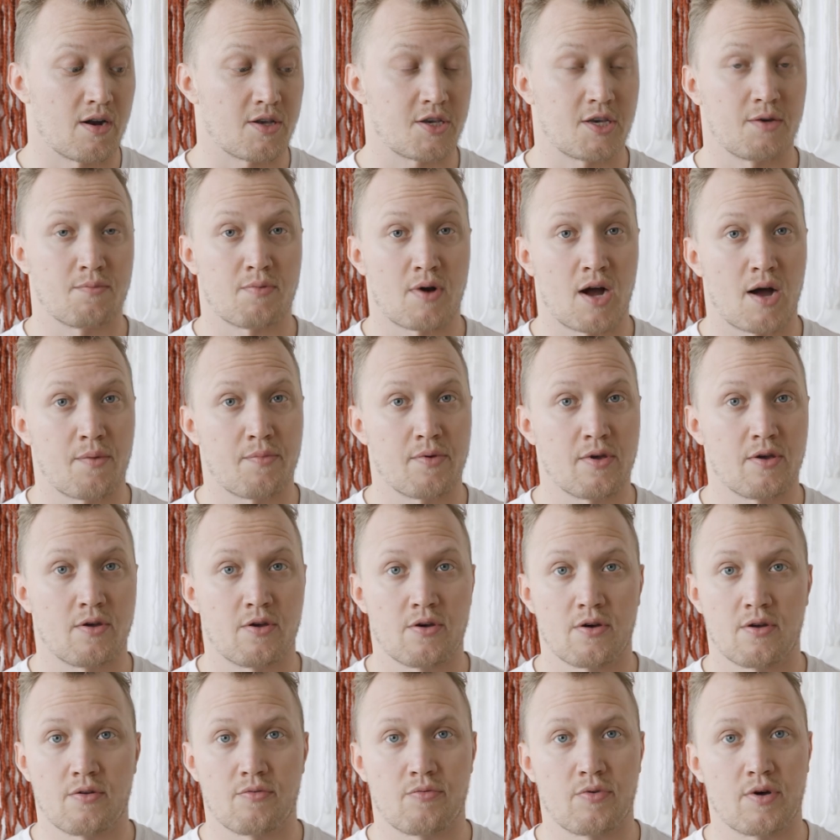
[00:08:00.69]
honestly probably
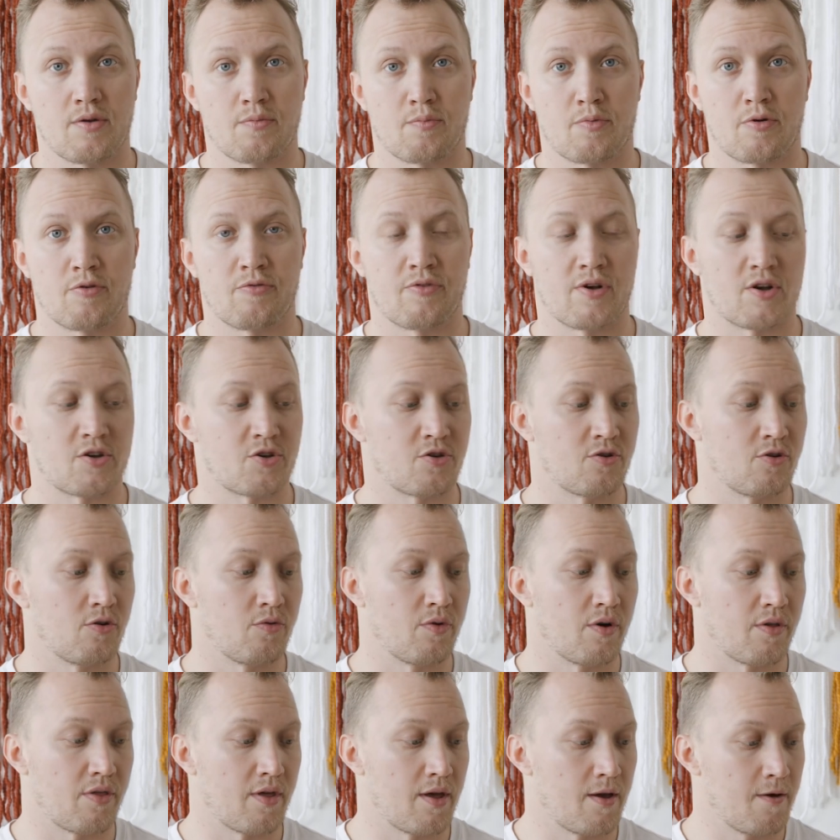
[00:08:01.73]
could have went professional
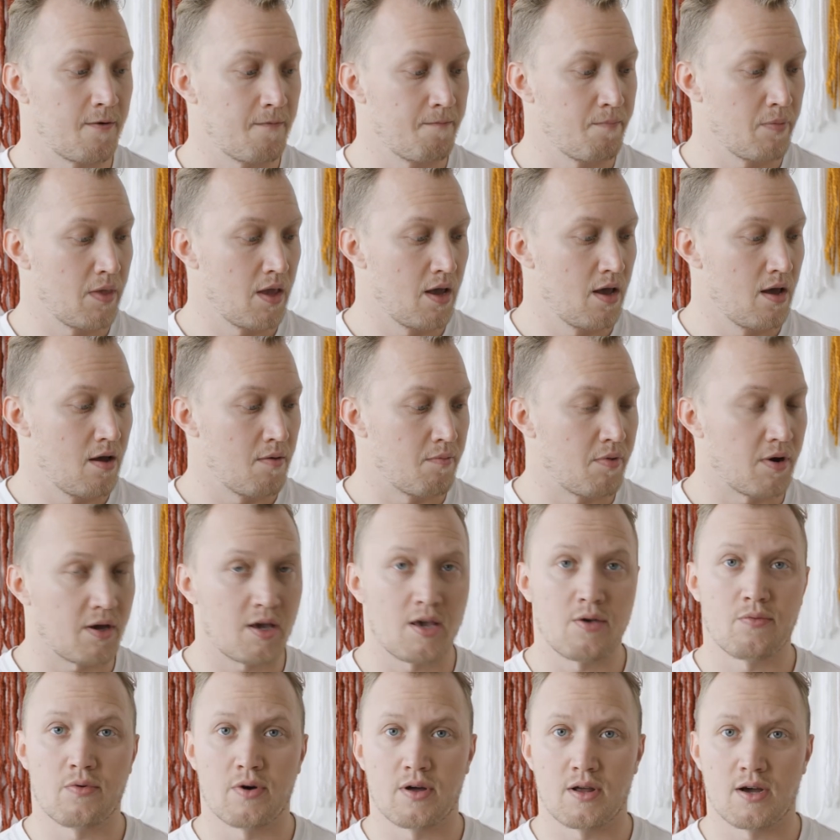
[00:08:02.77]
with it, but
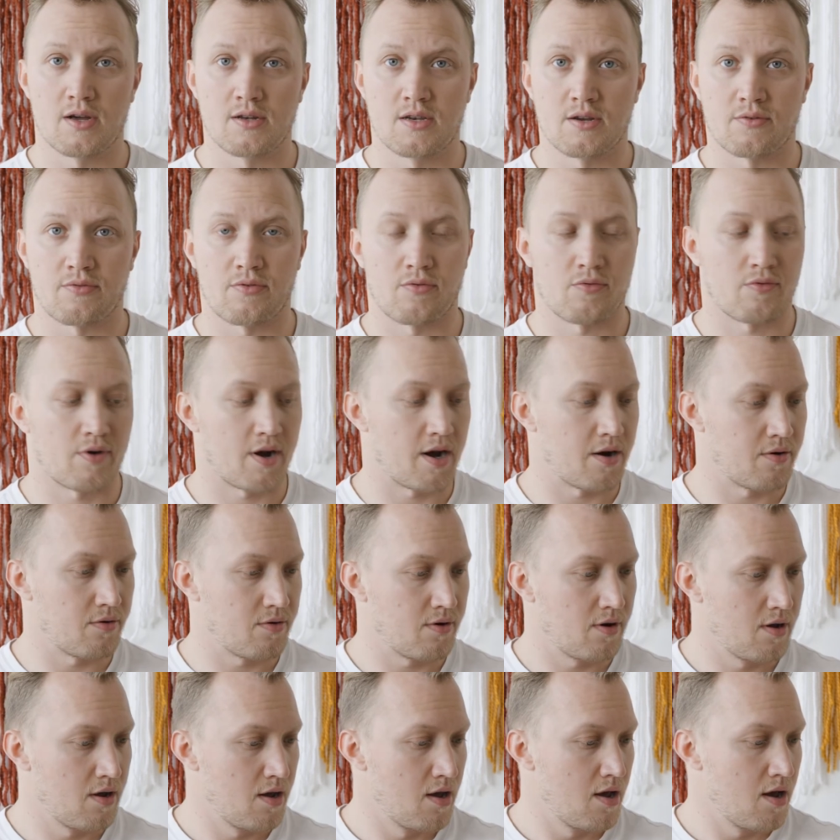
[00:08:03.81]
he went a different route.
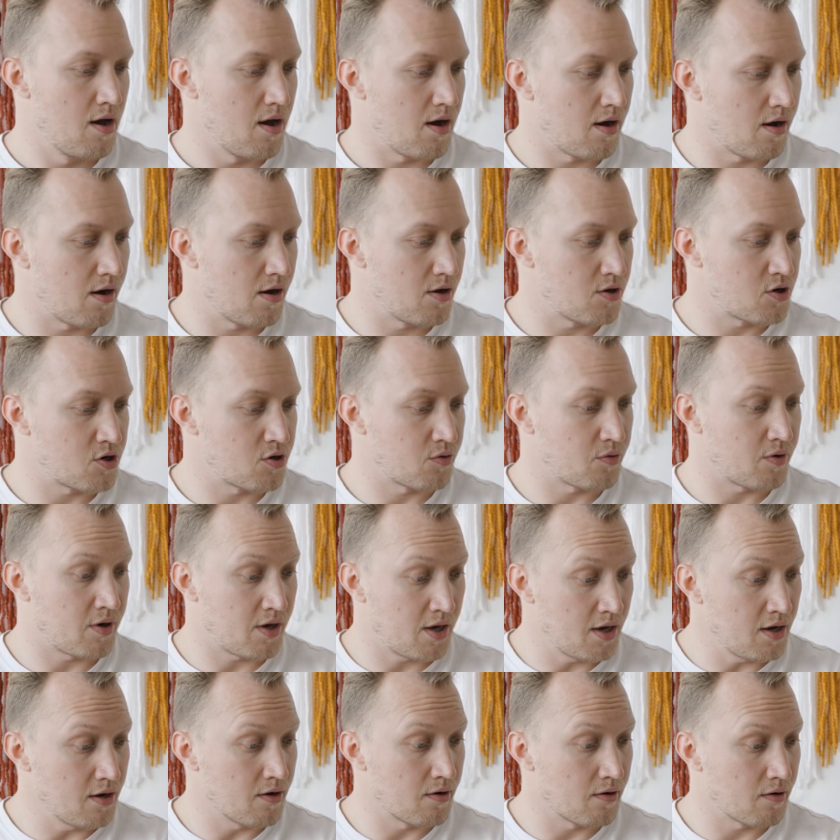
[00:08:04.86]
So
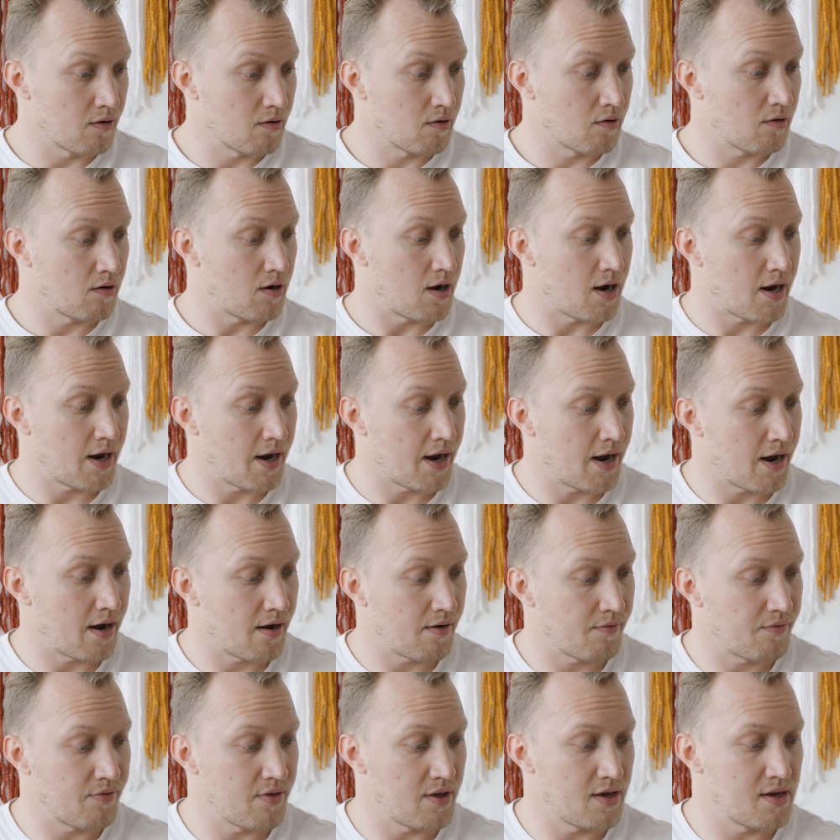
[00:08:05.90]
here I
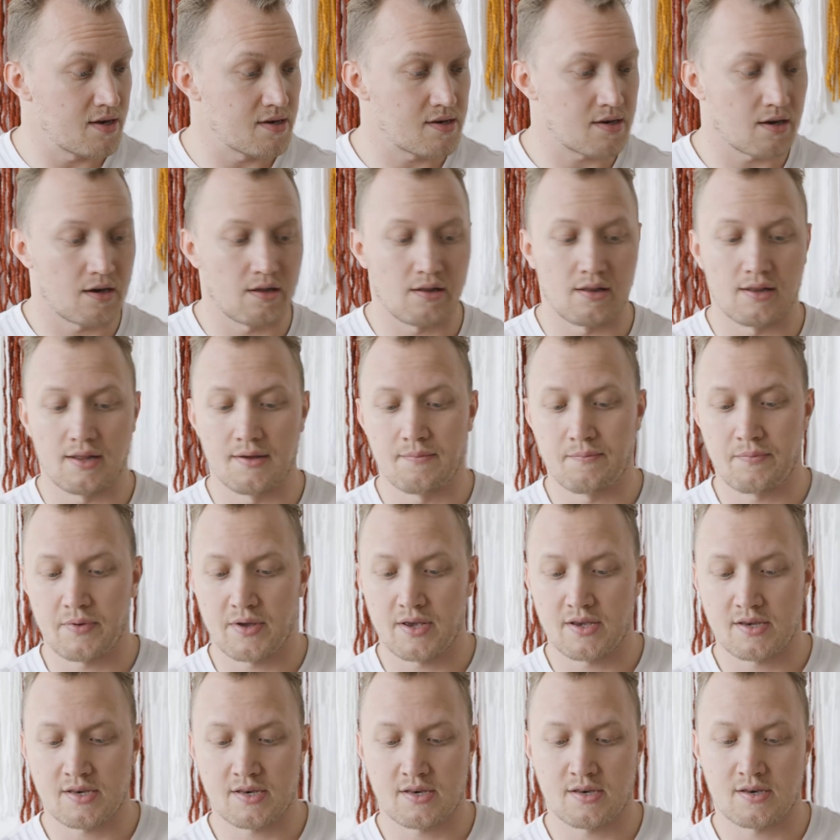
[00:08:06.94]
have these
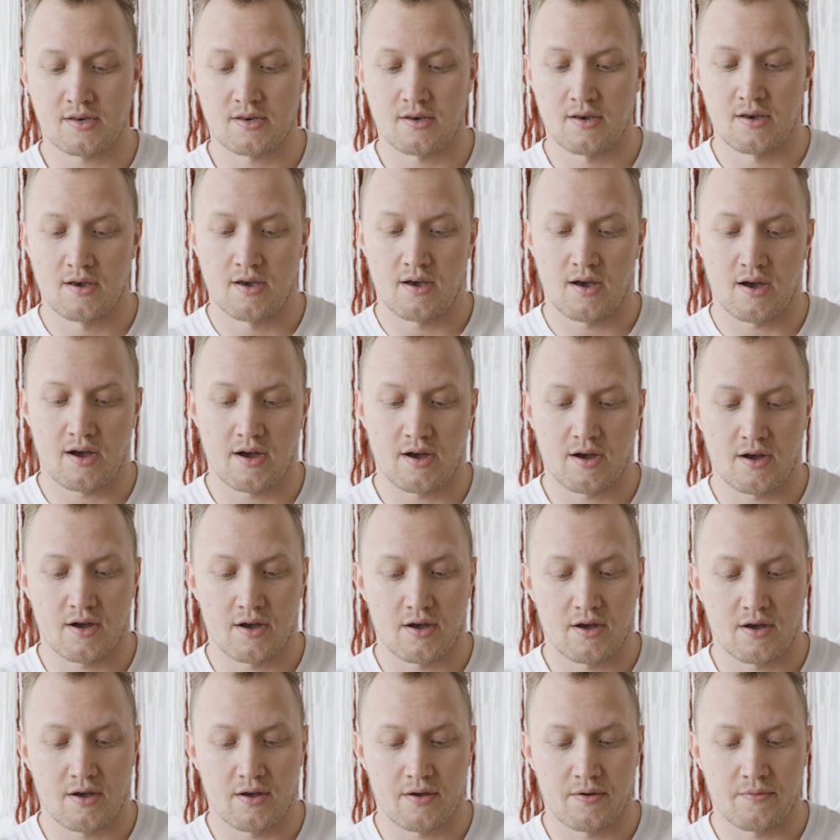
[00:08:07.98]
Olympus
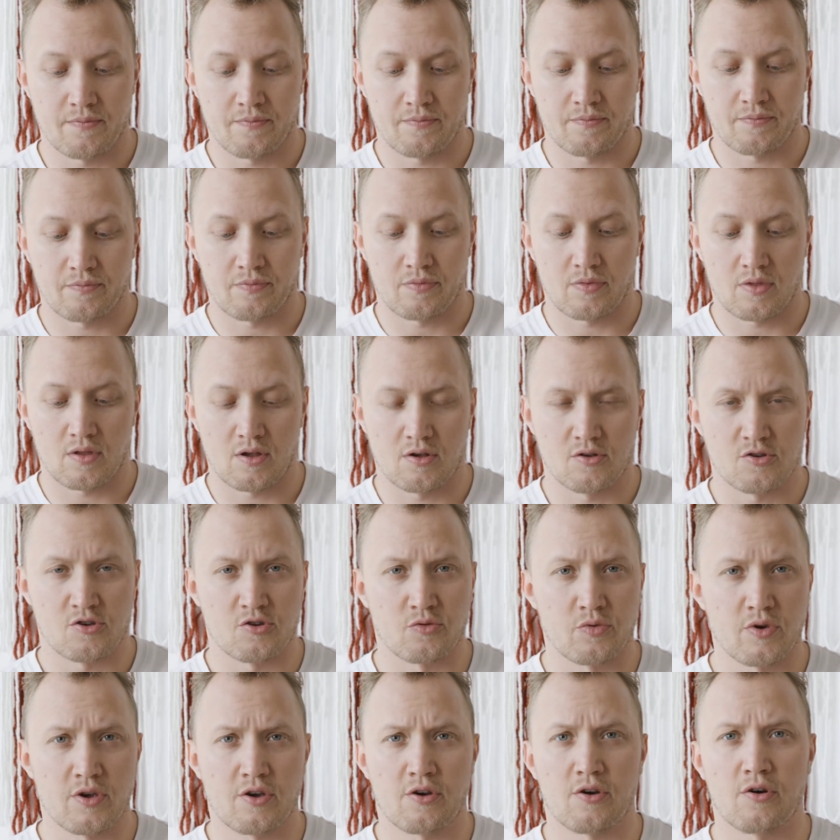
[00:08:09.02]

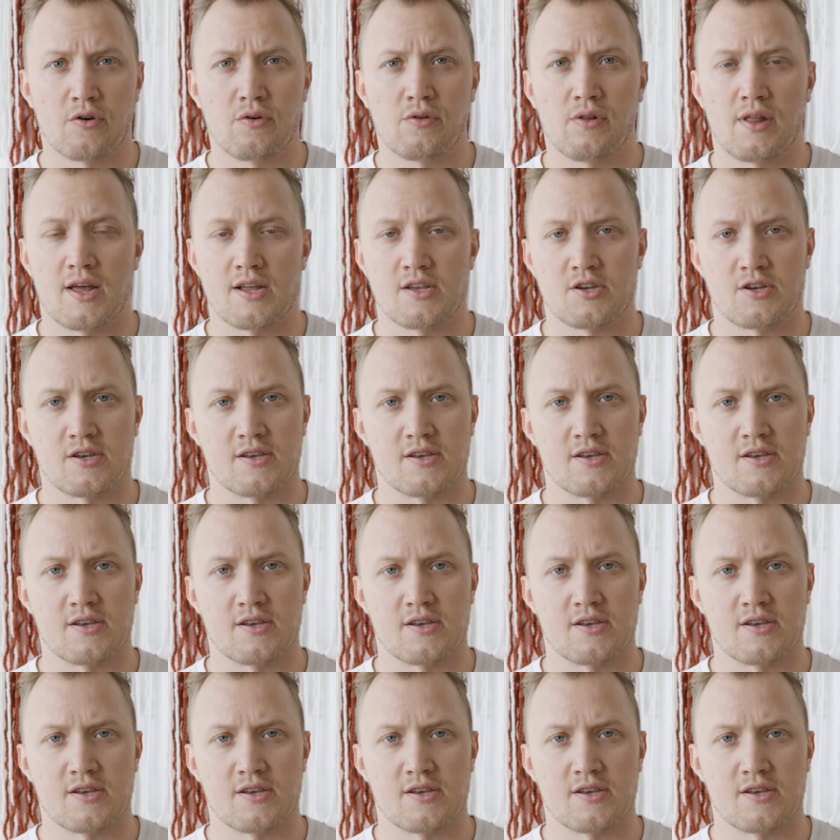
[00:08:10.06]
Zuiko